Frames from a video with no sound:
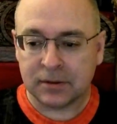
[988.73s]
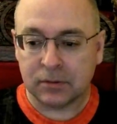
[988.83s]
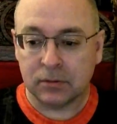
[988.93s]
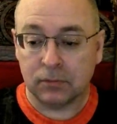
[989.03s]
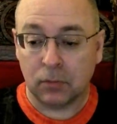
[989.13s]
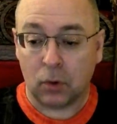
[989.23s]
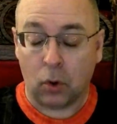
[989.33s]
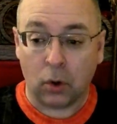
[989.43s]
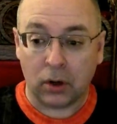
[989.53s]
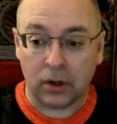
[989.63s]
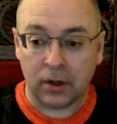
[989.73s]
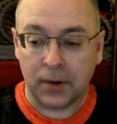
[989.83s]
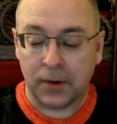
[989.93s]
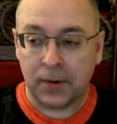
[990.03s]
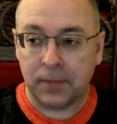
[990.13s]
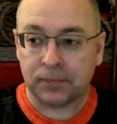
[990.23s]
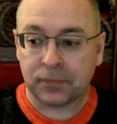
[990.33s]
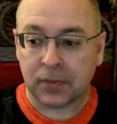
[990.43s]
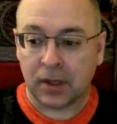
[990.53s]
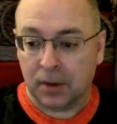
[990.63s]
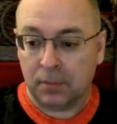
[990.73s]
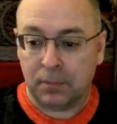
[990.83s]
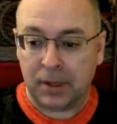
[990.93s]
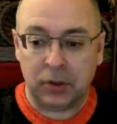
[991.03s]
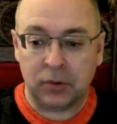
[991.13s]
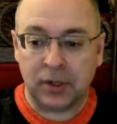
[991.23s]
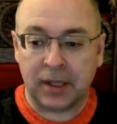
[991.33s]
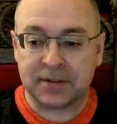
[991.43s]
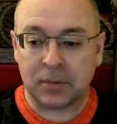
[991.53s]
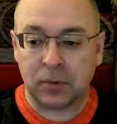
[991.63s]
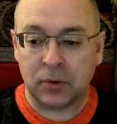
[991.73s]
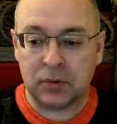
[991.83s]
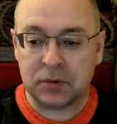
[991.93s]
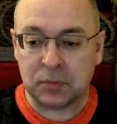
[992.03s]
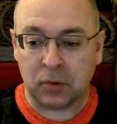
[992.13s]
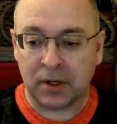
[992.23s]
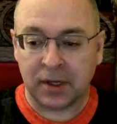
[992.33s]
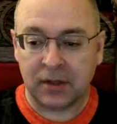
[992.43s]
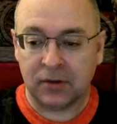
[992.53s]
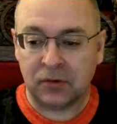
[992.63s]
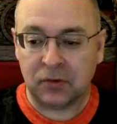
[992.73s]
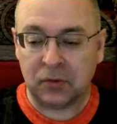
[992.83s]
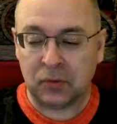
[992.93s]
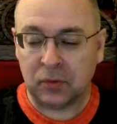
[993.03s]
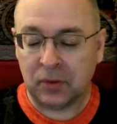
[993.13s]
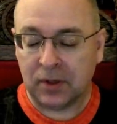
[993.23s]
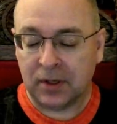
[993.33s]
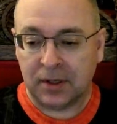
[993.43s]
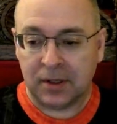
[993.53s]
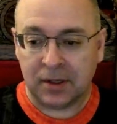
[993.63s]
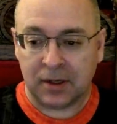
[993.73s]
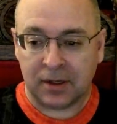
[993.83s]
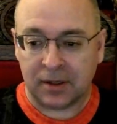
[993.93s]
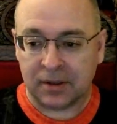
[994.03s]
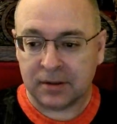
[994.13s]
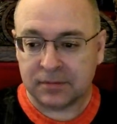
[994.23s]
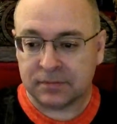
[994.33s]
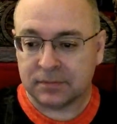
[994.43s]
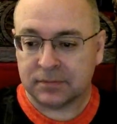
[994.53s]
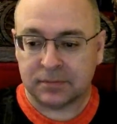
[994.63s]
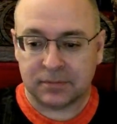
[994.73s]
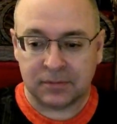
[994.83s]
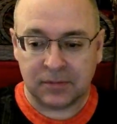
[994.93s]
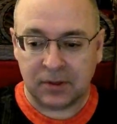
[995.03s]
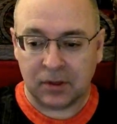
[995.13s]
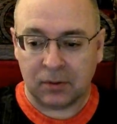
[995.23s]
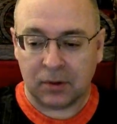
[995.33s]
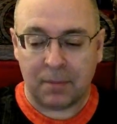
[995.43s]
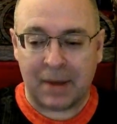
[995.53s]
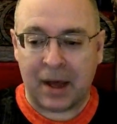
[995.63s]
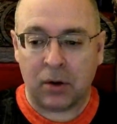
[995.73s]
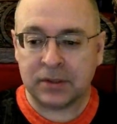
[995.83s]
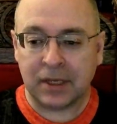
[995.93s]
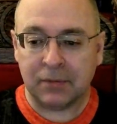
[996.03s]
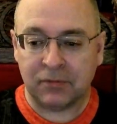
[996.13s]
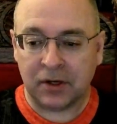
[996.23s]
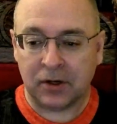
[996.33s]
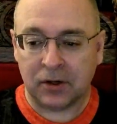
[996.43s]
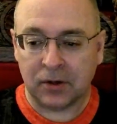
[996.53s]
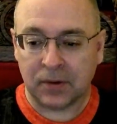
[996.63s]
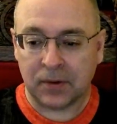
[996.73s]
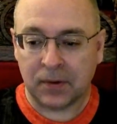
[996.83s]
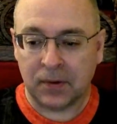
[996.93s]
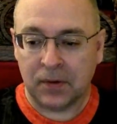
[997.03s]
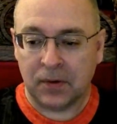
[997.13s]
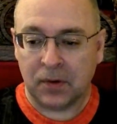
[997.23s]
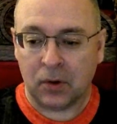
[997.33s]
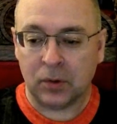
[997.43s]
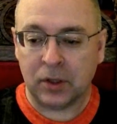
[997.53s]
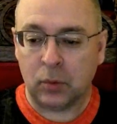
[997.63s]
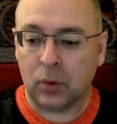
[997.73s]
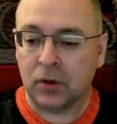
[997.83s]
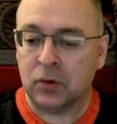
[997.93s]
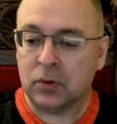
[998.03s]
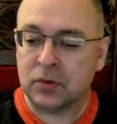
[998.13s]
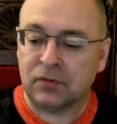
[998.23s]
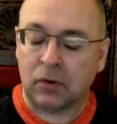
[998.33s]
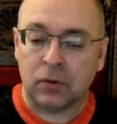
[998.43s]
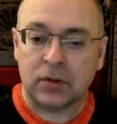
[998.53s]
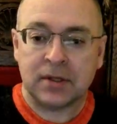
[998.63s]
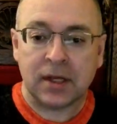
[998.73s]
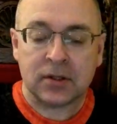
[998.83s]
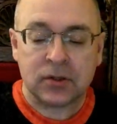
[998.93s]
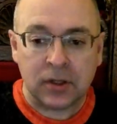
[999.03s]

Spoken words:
or maybe you'd get someone who's more akin to uh, a Mao type figure, only one who's focused externally